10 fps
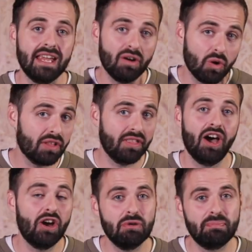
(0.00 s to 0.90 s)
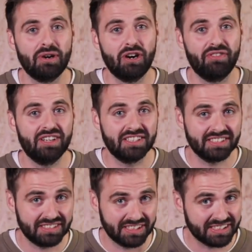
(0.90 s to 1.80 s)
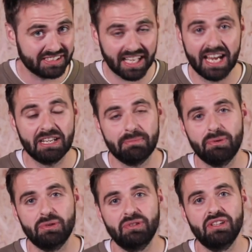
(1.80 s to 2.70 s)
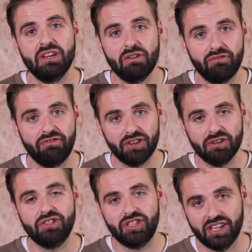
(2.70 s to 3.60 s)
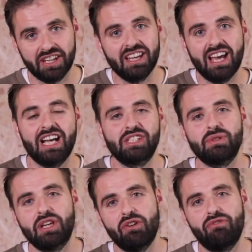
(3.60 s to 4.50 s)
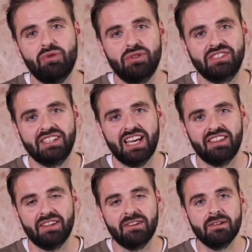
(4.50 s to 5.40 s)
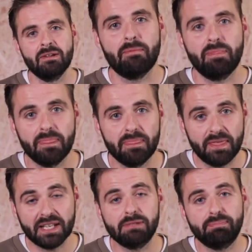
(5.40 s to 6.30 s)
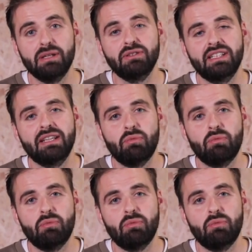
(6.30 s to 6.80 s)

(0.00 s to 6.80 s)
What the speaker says: all in the hope of a sustainable future as we go forwards together. This building